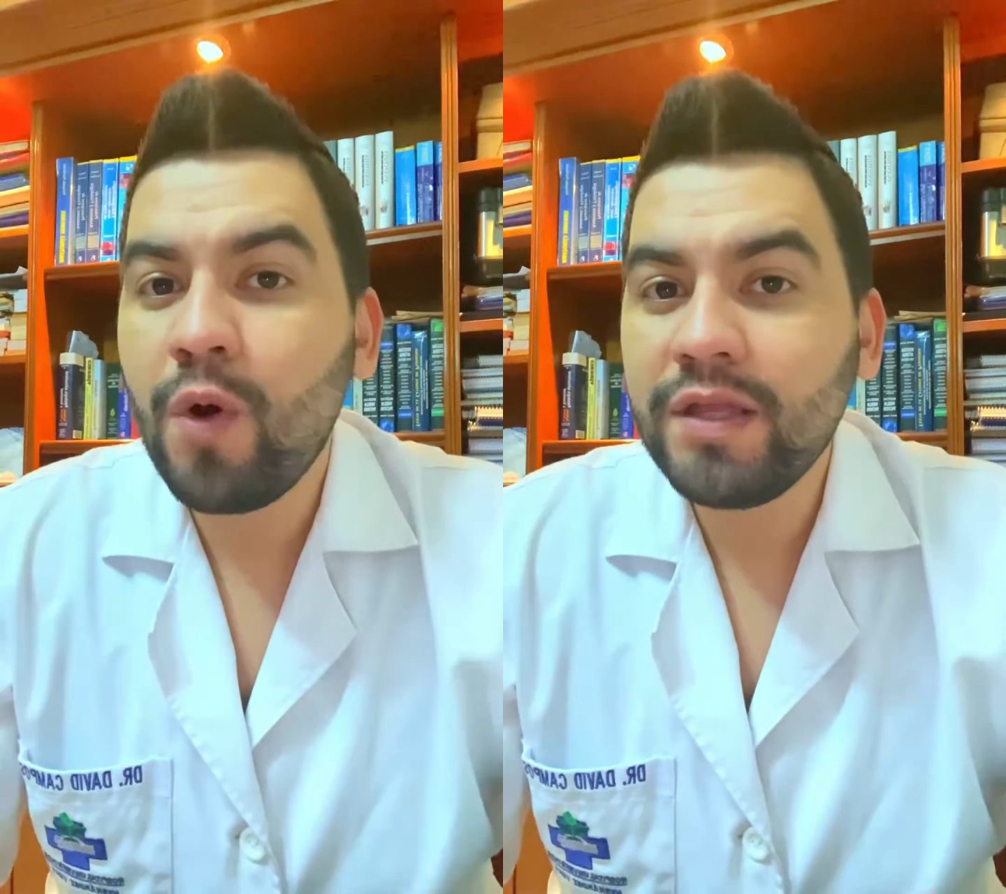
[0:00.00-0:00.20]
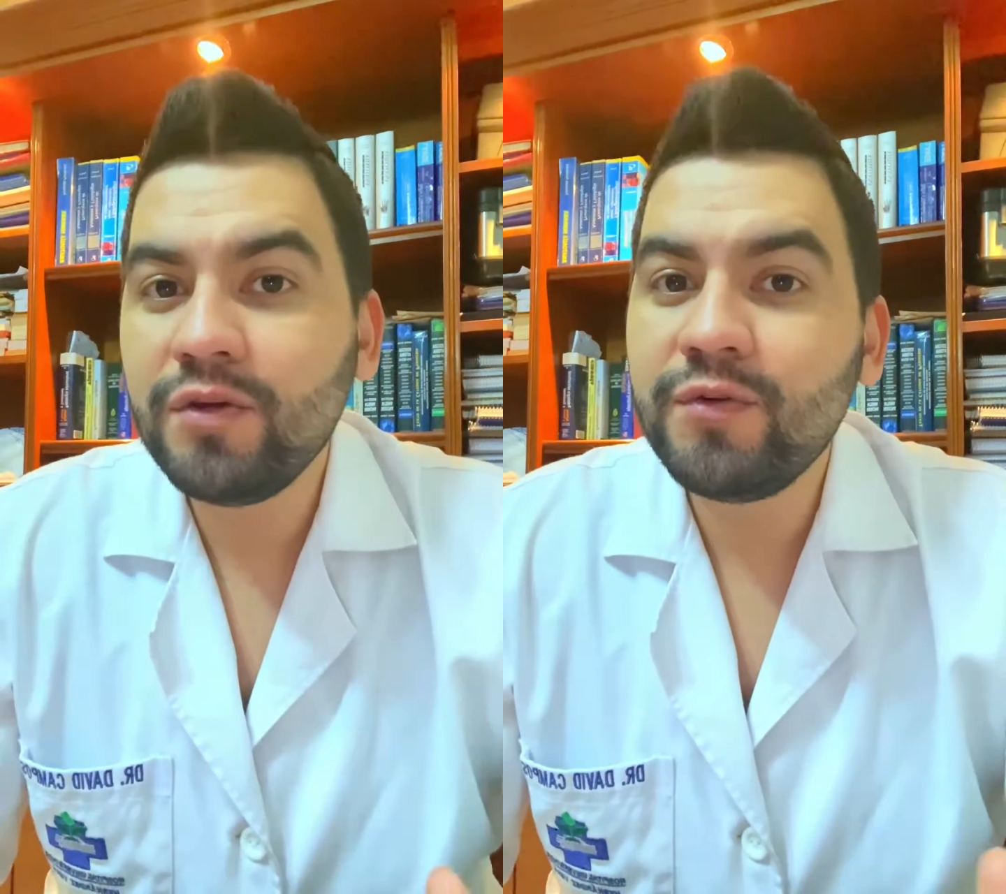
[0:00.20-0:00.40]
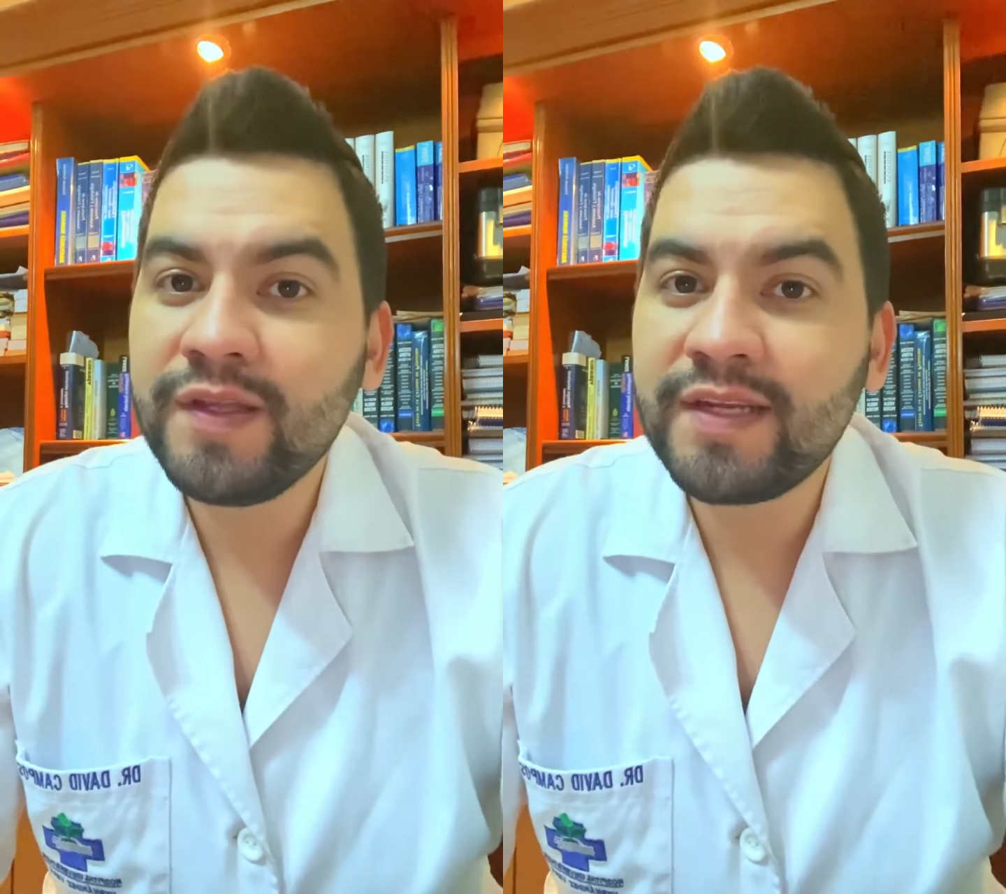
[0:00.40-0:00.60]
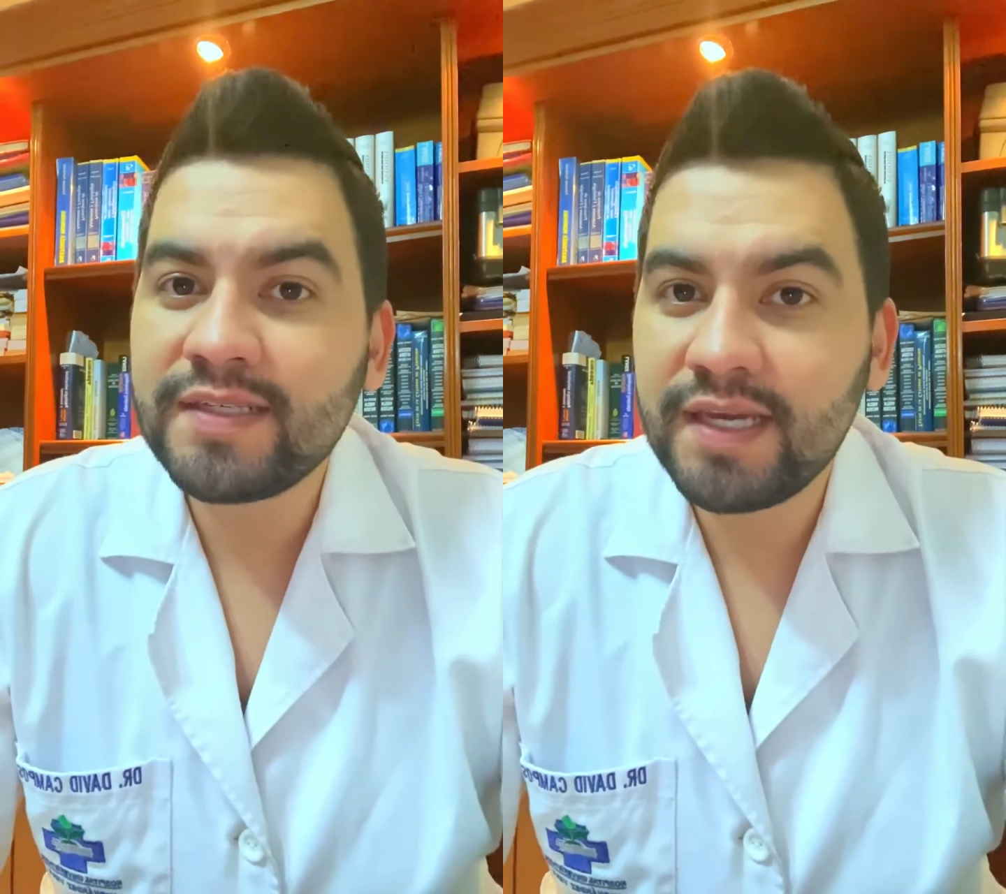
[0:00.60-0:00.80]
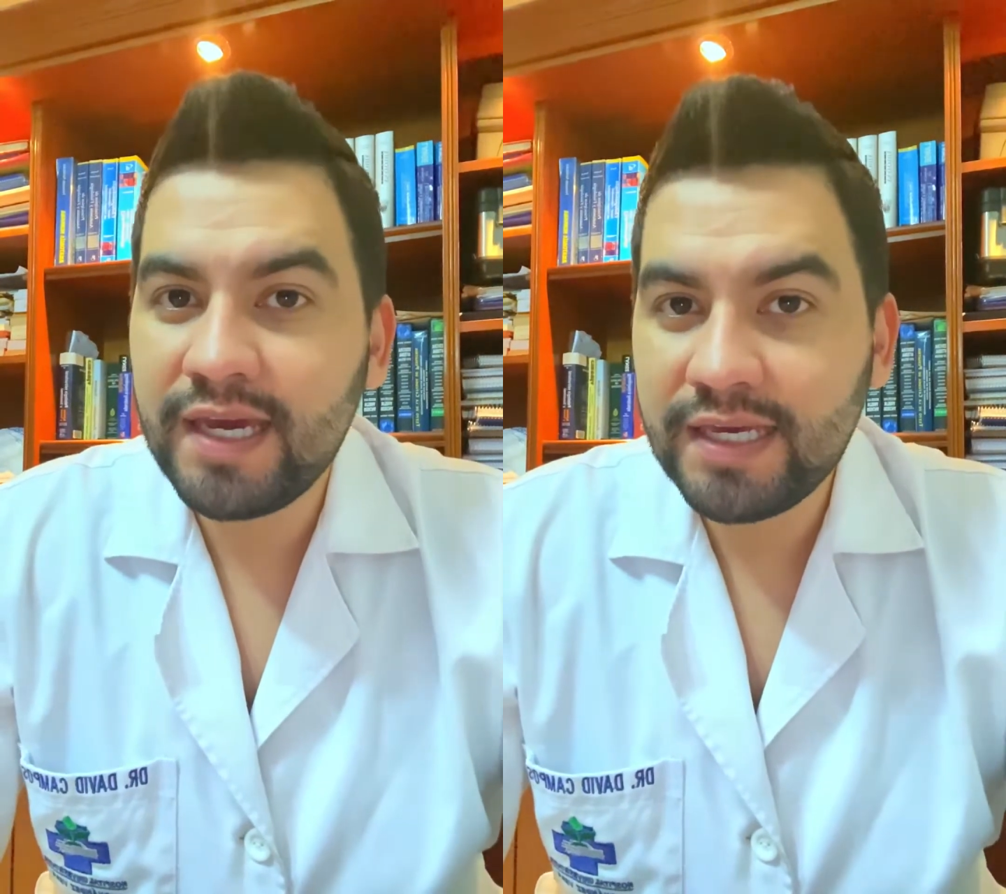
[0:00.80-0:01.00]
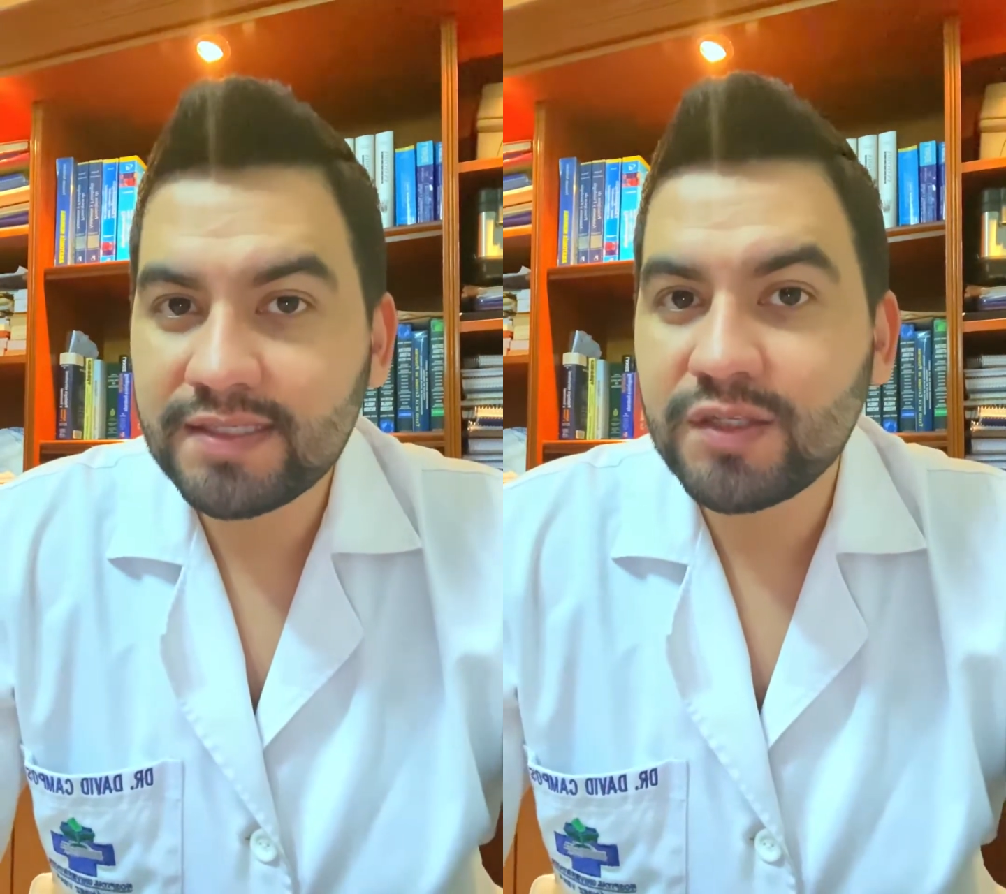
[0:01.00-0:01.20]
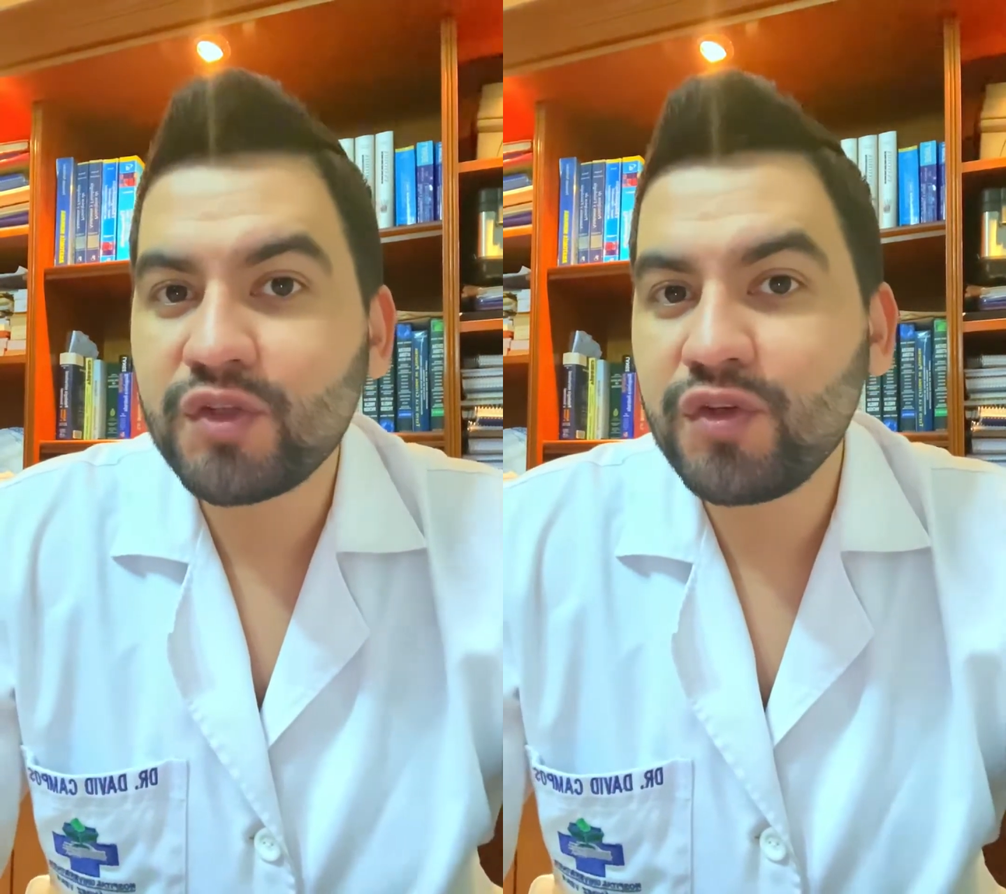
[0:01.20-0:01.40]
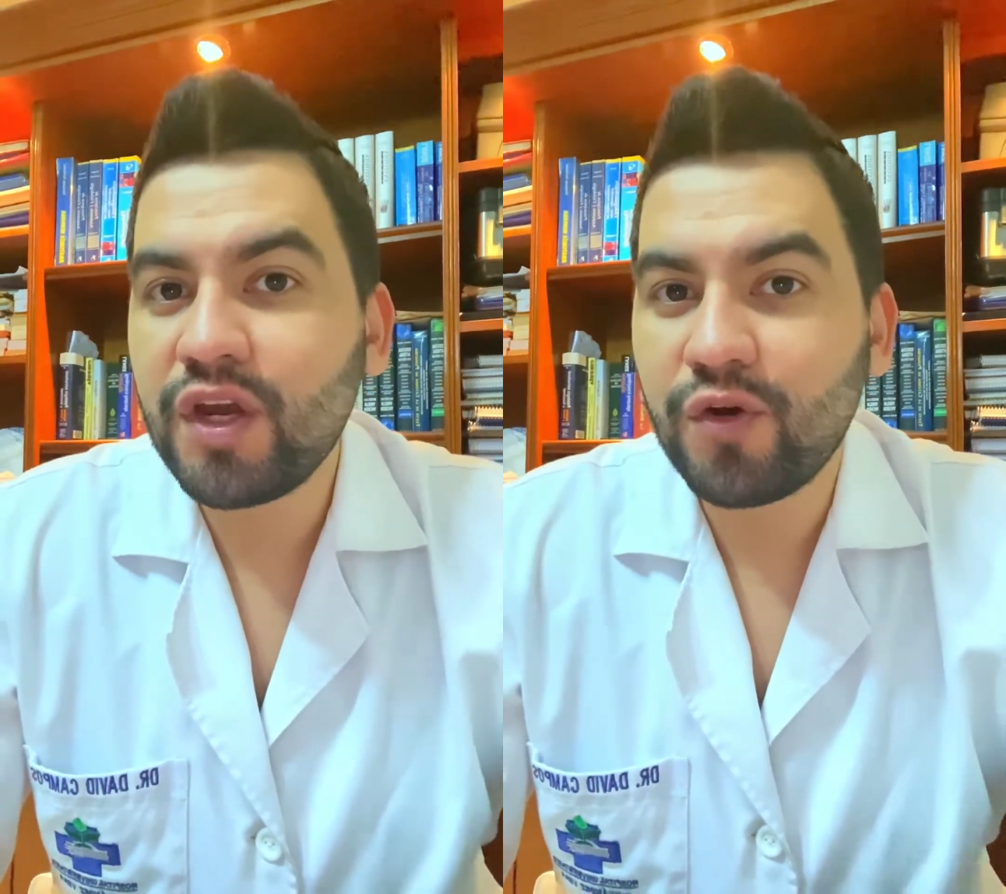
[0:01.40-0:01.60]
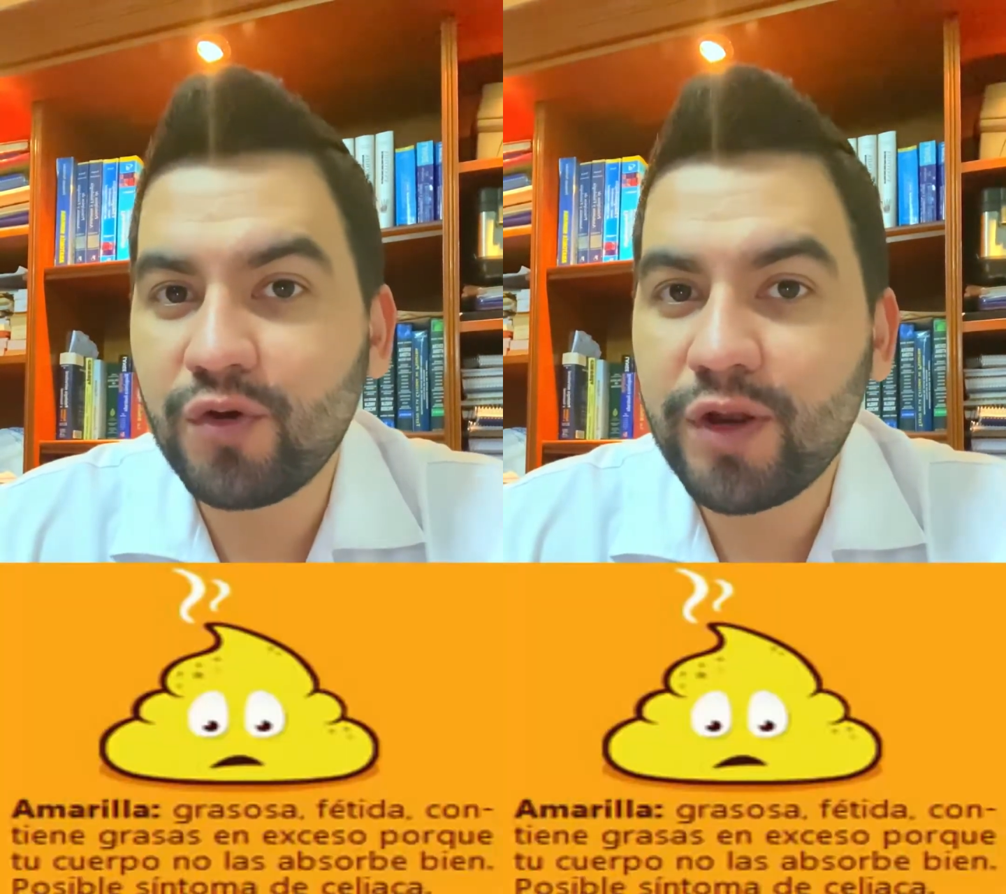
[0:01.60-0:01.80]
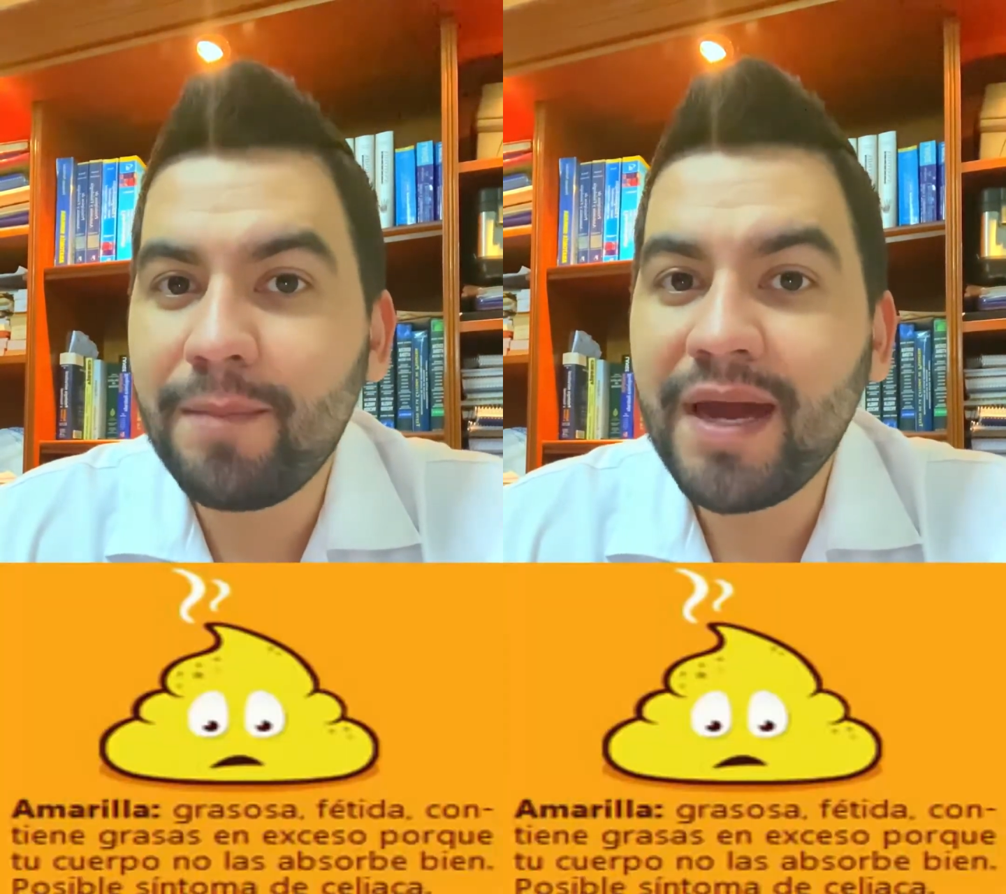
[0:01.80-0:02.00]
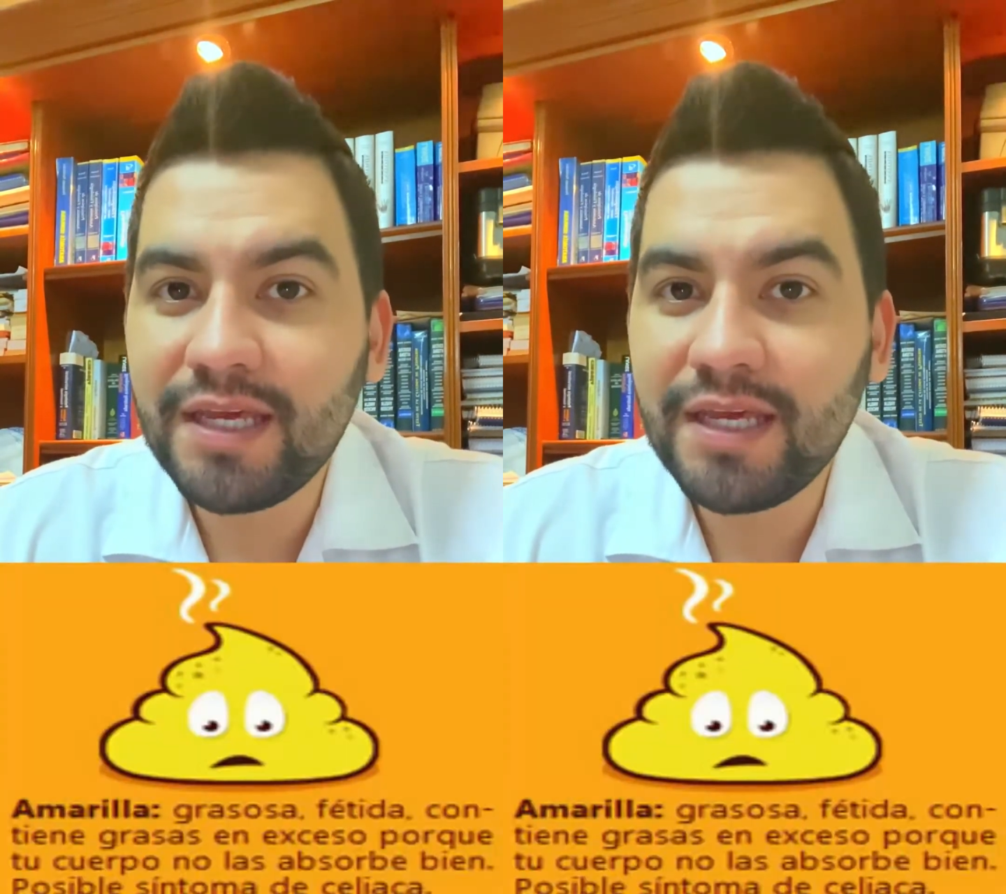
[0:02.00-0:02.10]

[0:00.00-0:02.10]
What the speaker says: When our stool is yellow,